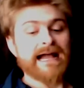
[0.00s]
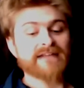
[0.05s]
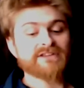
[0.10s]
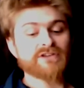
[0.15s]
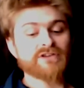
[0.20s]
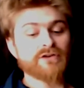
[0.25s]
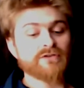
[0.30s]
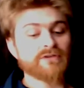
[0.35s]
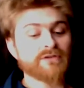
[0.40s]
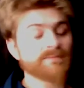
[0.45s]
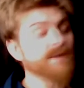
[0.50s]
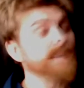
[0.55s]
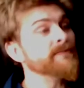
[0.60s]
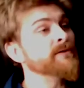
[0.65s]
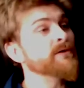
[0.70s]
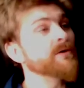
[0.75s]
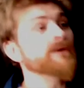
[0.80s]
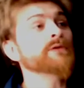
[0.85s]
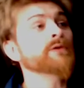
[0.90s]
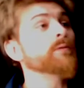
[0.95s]
And so the
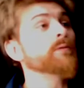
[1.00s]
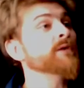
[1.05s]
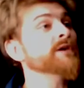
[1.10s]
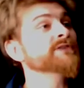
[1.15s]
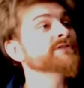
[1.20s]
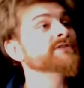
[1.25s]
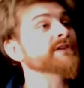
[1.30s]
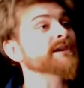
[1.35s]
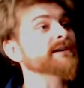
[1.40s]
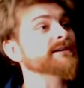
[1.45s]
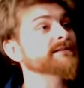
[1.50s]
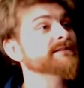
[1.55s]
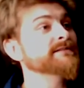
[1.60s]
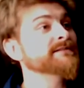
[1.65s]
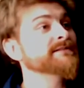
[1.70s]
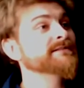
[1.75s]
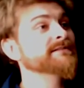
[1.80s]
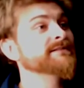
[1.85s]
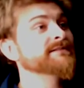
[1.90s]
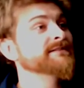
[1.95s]
people who only want one child